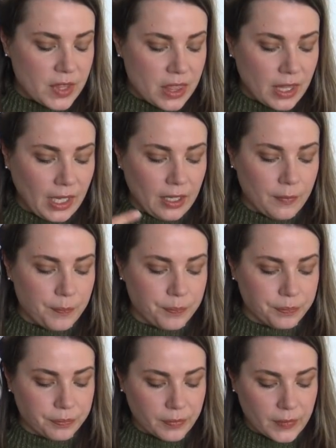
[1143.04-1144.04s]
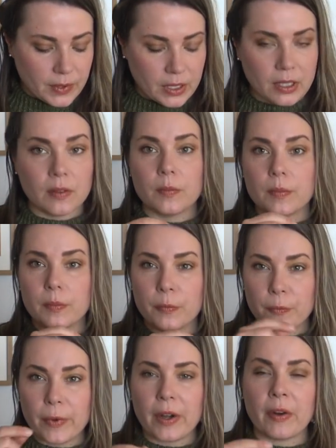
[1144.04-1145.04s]
thin,
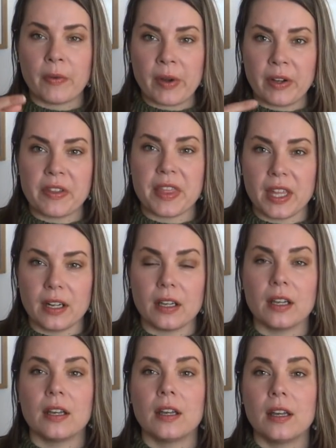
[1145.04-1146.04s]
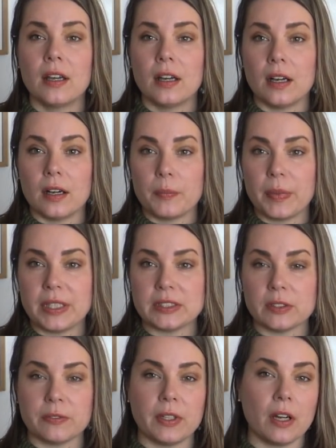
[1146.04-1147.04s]
very thin
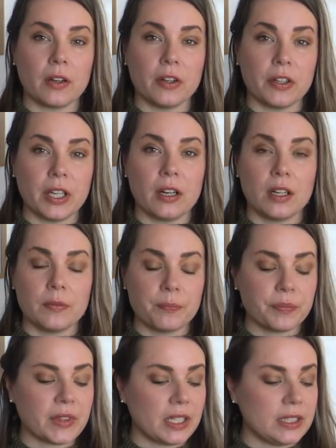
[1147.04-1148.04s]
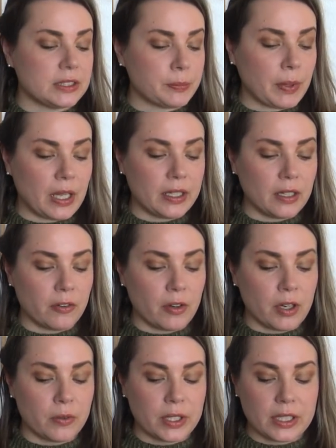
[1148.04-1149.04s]
piece of darker yarn that is plied
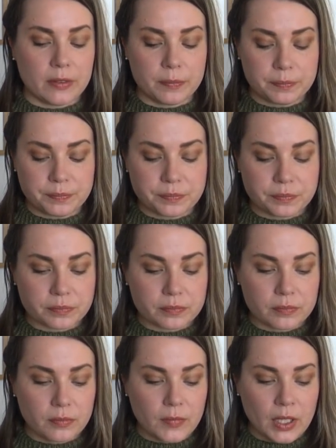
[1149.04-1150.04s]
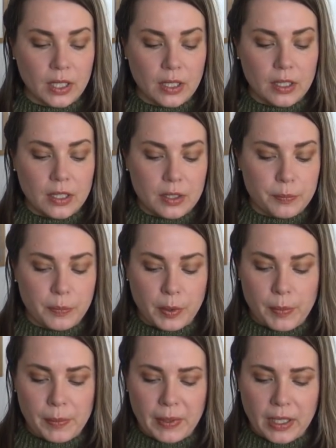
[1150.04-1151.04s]
around it.
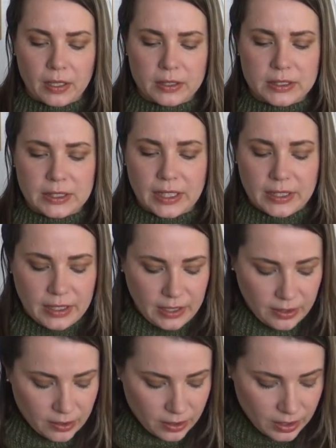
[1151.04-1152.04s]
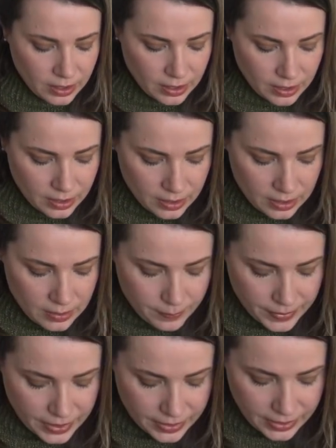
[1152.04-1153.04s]
Probably can't see it here,
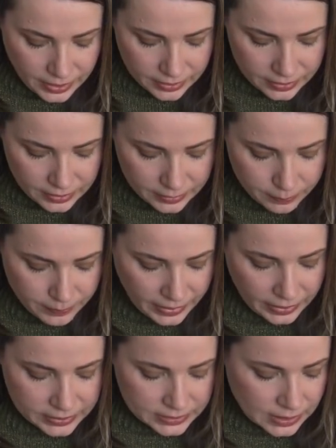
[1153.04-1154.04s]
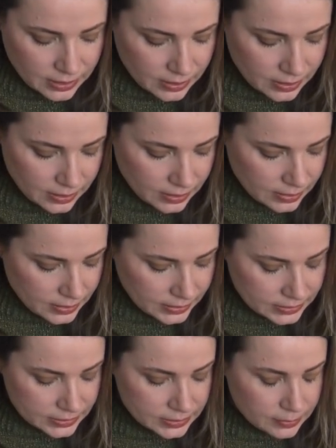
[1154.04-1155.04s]
but I think it makes
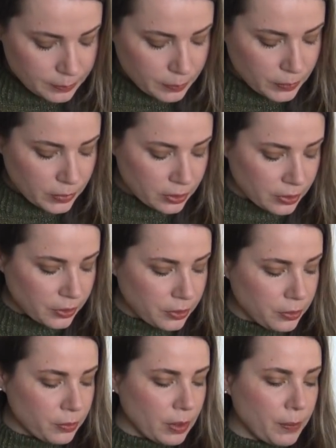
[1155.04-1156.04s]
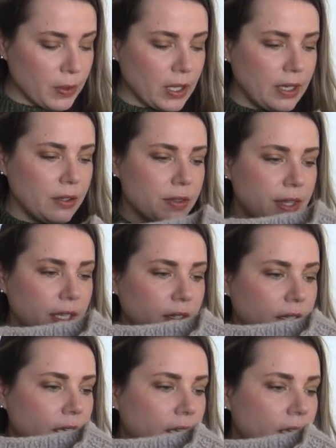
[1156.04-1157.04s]
this more durable. I don't think